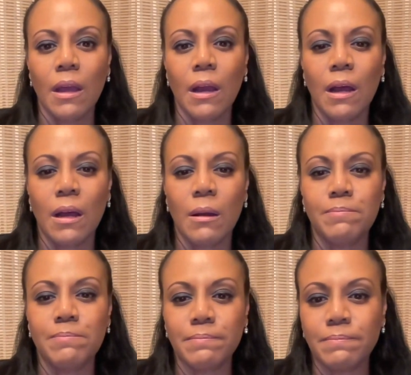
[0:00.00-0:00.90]

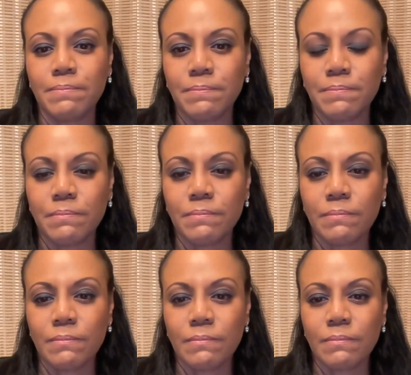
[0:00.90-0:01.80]
Um,
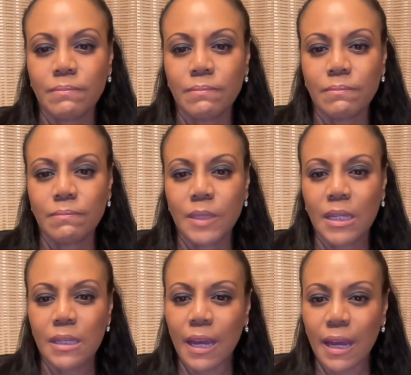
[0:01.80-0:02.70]

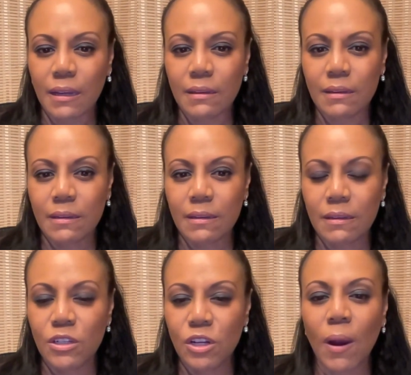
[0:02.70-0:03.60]
yeah,
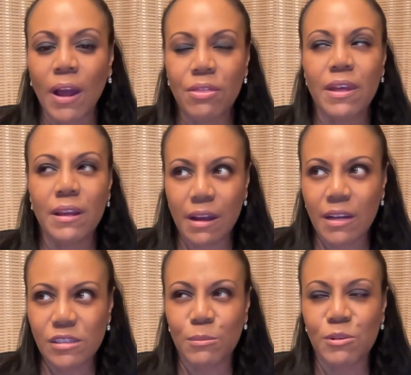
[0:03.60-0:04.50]
I think
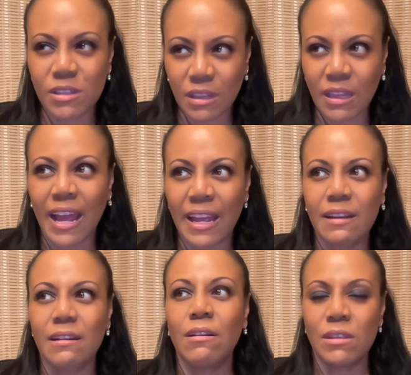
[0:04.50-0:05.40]
customers
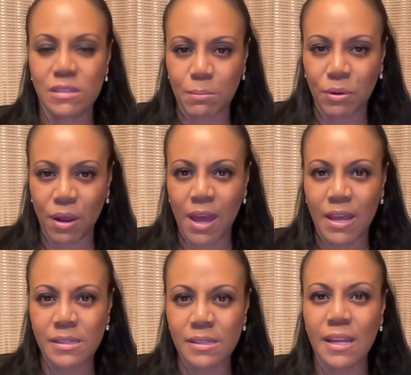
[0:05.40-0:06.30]
like the
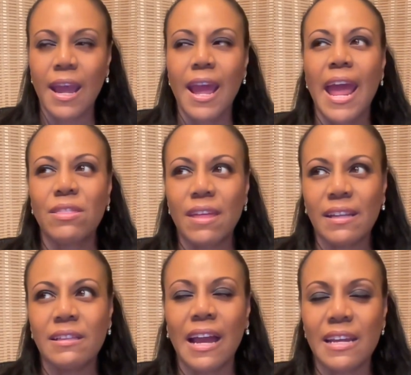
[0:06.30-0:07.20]
surprise and they
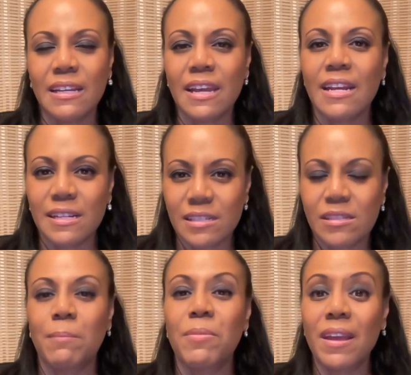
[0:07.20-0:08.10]
like getting
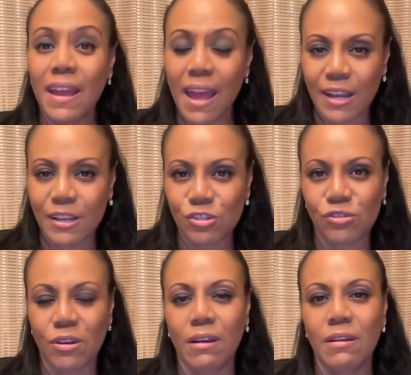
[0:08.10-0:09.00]
something
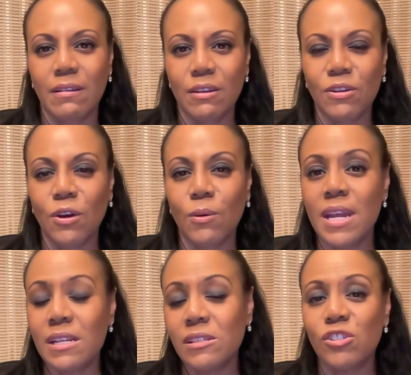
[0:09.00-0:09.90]
extra,
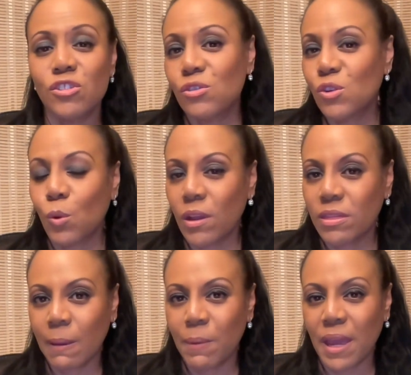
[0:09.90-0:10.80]
in addition to what
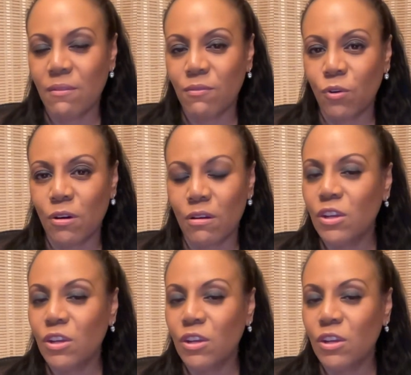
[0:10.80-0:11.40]
they paid for.